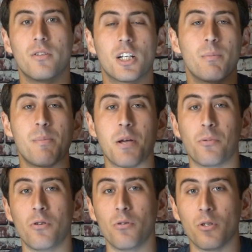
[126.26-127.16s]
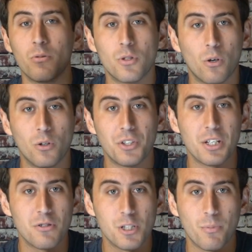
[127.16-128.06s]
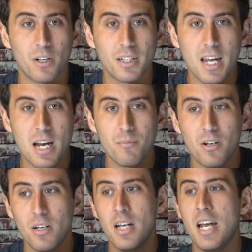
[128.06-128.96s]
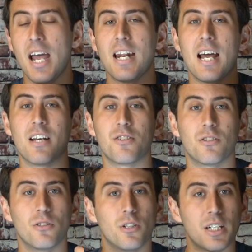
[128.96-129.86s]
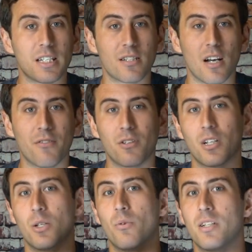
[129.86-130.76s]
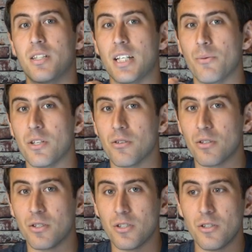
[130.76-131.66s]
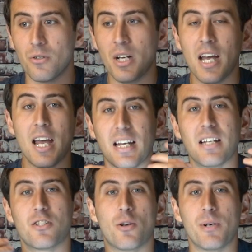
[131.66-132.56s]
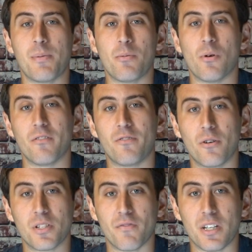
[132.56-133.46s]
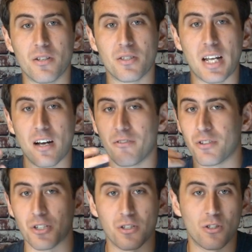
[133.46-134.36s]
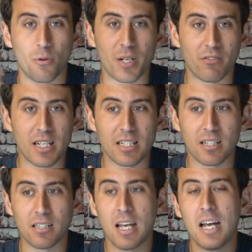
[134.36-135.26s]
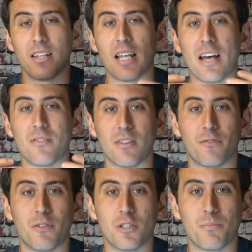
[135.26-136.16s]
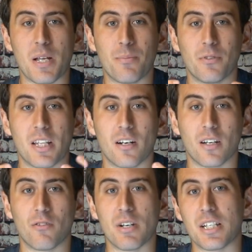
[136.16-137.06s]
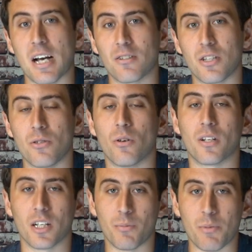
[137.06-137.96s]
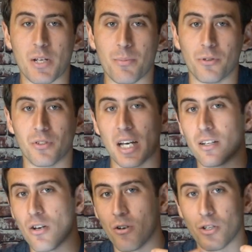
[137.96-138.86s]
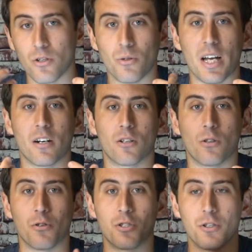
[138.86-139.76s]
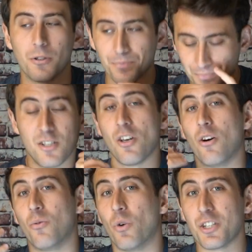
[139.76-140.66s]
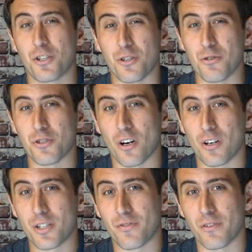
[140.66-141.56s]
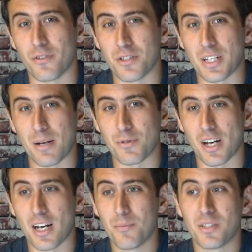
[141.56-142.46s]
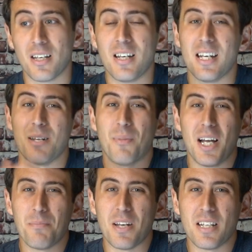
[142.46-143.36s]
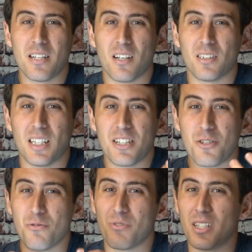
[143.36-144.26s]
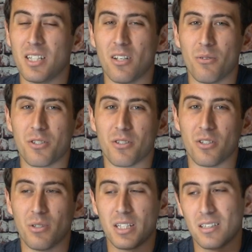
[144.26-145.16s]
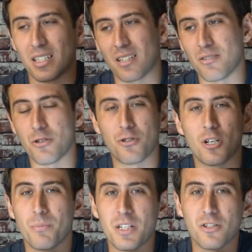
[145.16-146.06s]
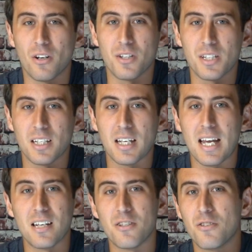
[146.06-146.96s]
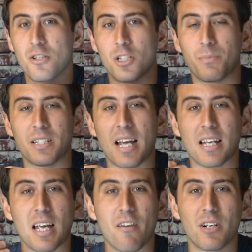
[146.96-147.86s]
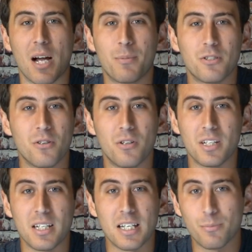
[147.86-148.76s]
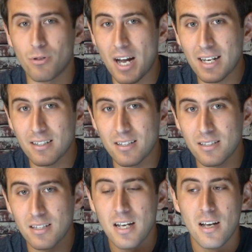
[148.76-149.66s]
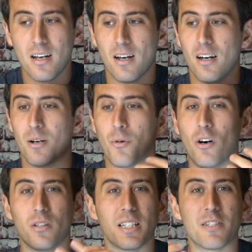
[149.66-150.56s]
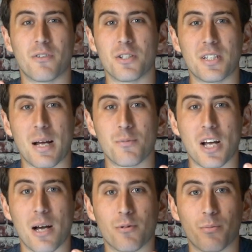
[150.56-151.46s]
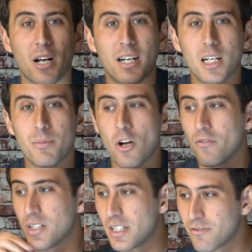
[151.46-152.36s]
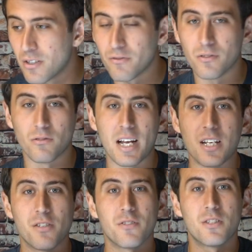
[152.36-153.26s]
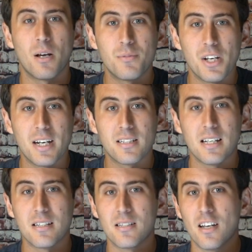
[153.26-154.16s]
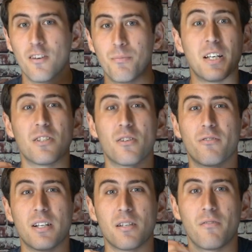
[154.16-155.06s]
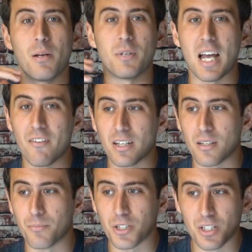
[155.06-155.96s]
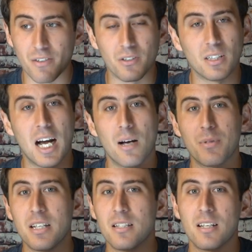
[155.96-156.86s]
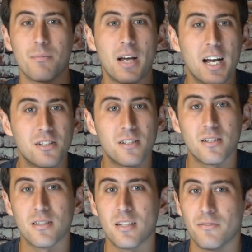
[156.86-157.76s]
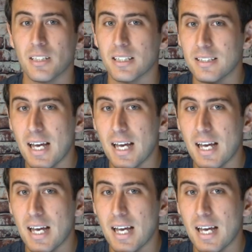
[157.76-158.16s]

They're going to be people who you told that you just bought a camera, and as you're learning stuff, they're going to want to see what you can do. And so many people want photos and videos now for just so many reasons that the first people that are going to reach out to you are going to be people that know you and are close to you. So what should you charge for first-time jobs? In my opinion, unless you really know what you're doing, you shouldn't be charging, and you should just be taking every opportunity as practice. All these first-time jobs are probably going to be over a different range of subjects and stuff based on your friends and family having a bunch of different hobbies and passions and stuff like